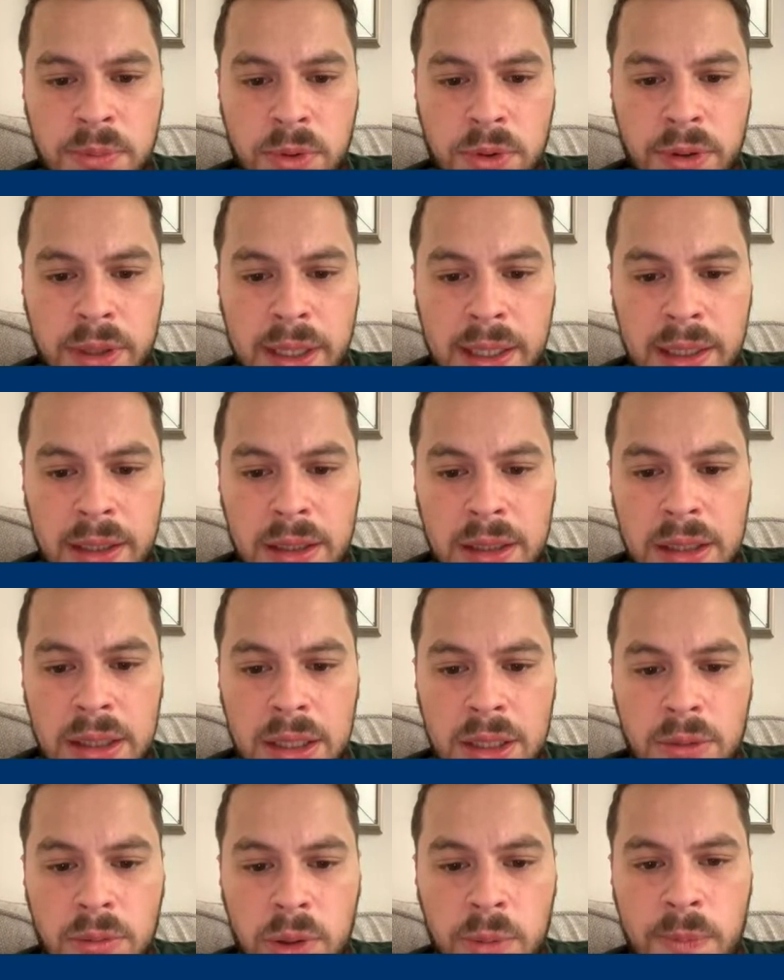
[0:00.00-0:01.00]
we'd brought in,
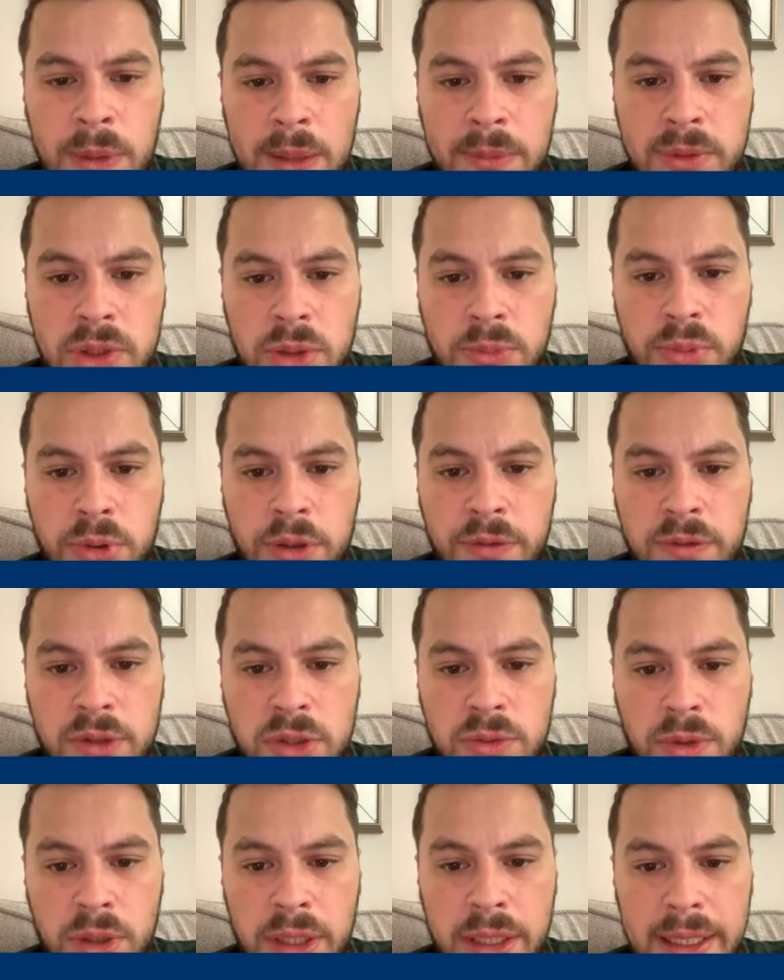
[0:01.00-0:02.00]
we'd be able to improve
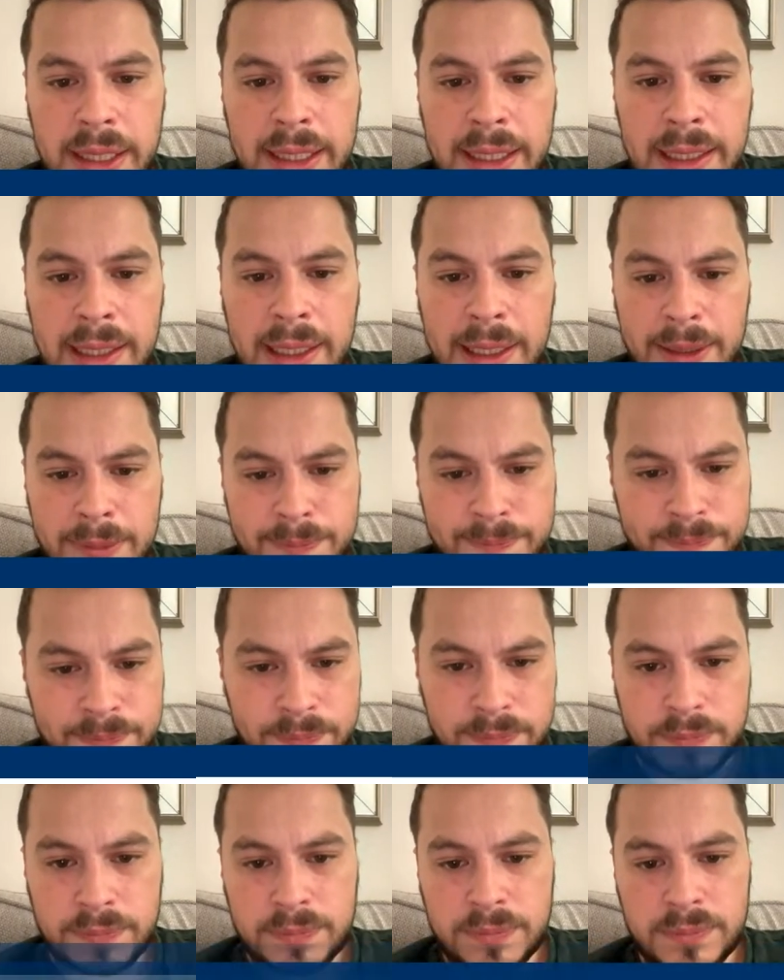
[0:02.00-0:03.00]
the squad early.
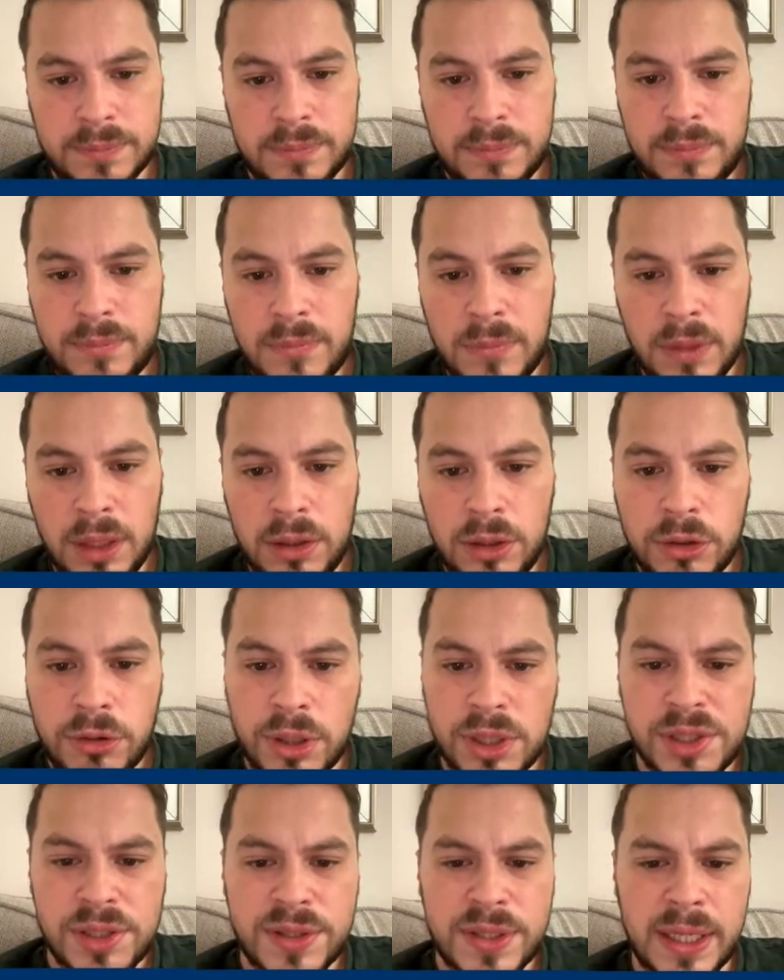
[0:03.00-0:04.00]

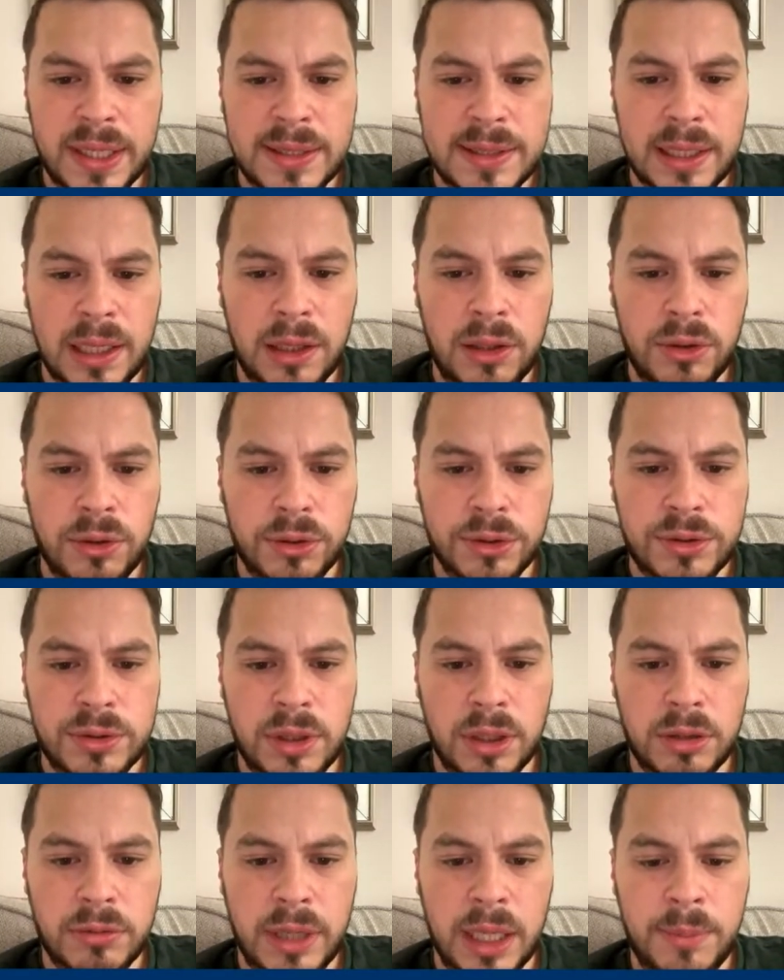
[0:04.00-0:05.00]
Chris is saying selling
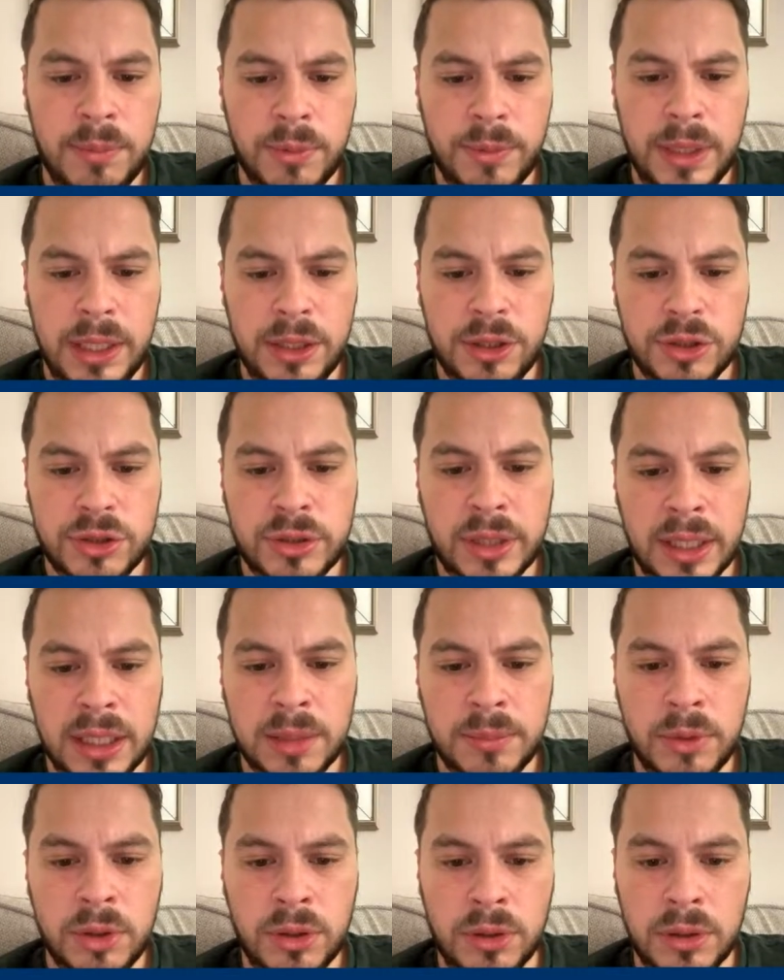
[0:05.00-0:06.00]
Gordon's not great, but we need a
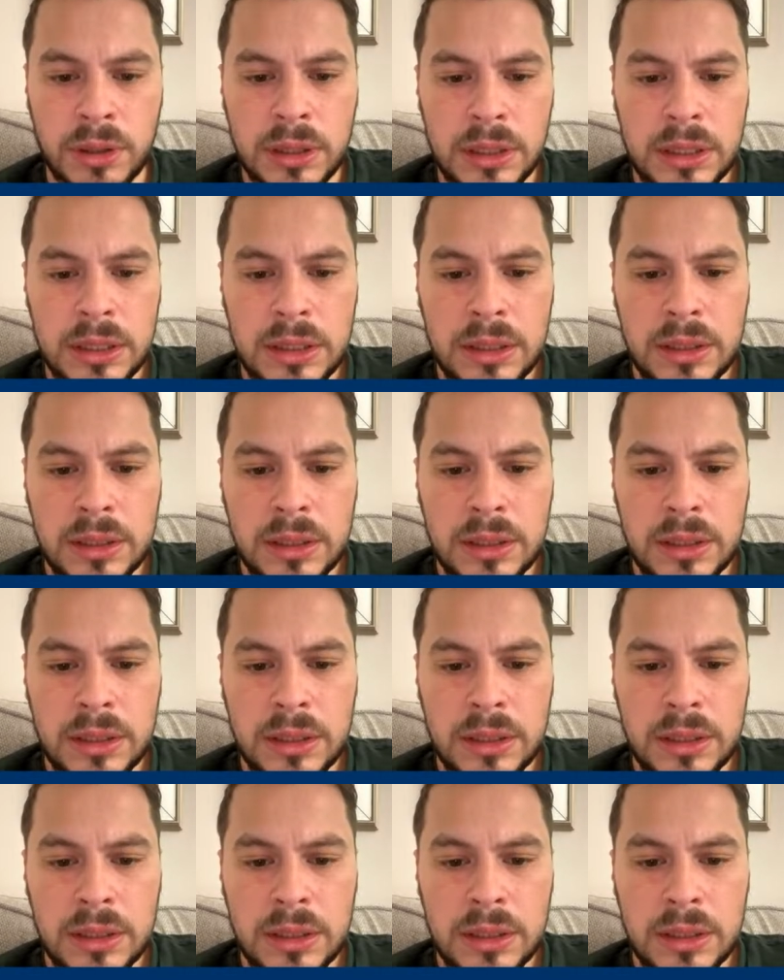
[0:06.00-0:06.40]
striker more.